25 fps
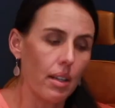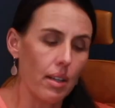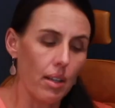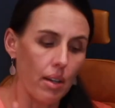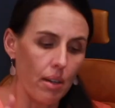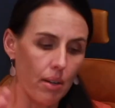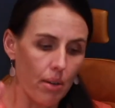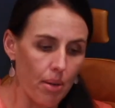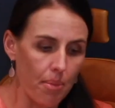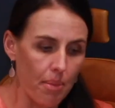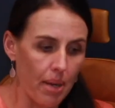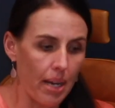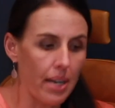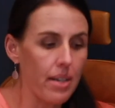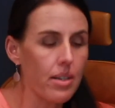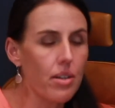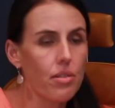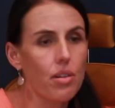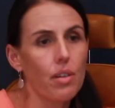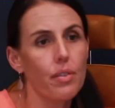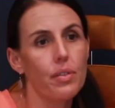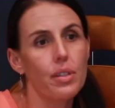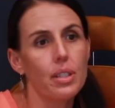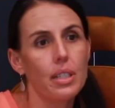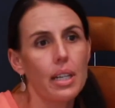The
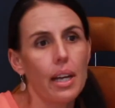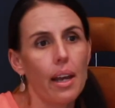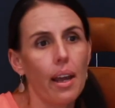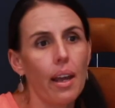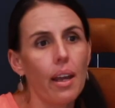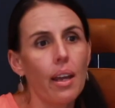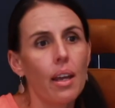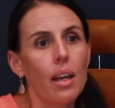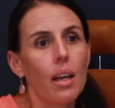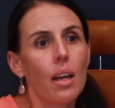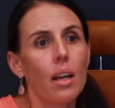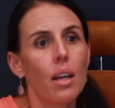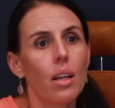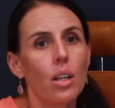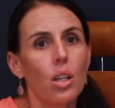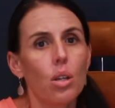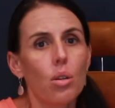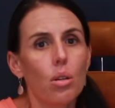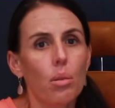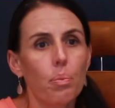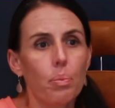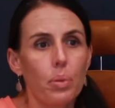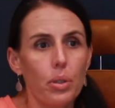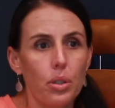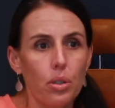remainder of the day,
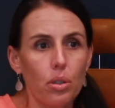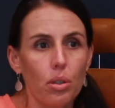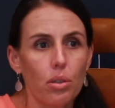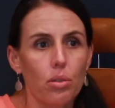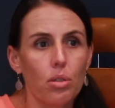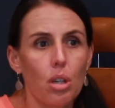you'll put your